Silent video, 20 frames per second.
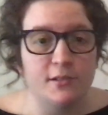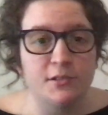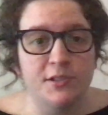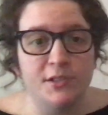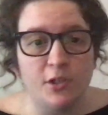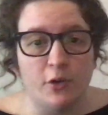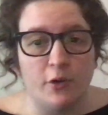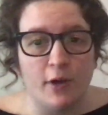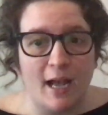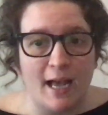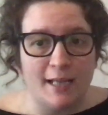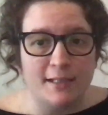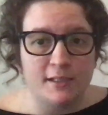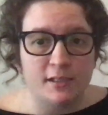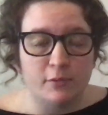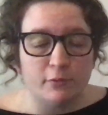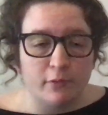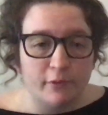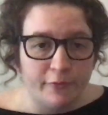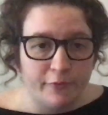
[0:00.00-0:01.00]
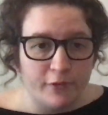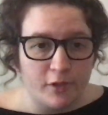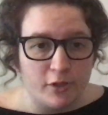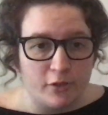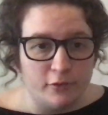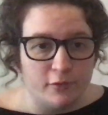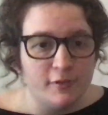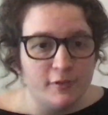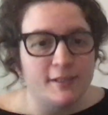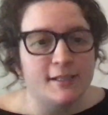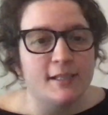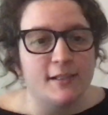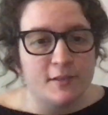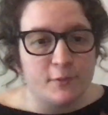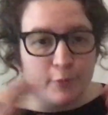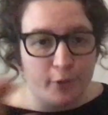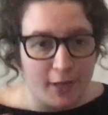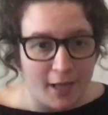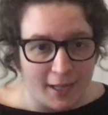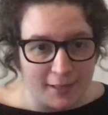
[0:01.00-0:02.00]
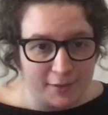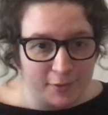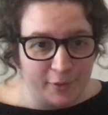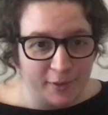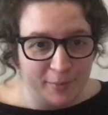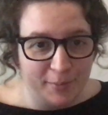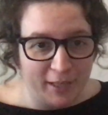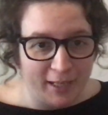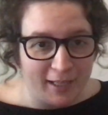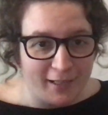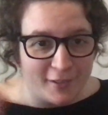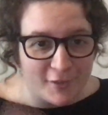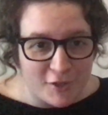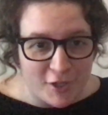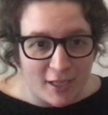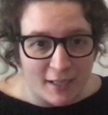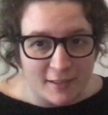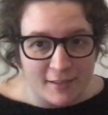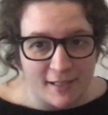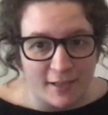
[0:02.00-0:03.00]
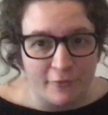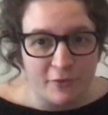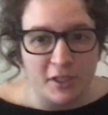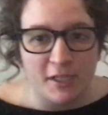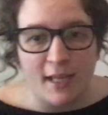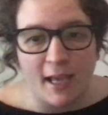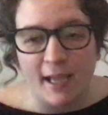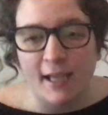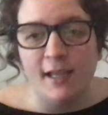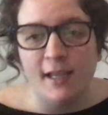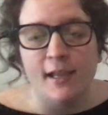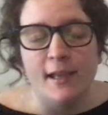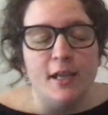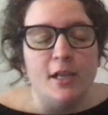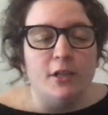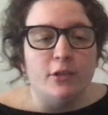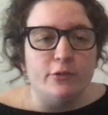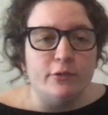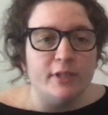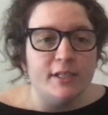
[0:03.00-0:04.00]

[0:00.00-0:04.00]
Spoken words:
So as a review, since we're not doing planner checks every day, you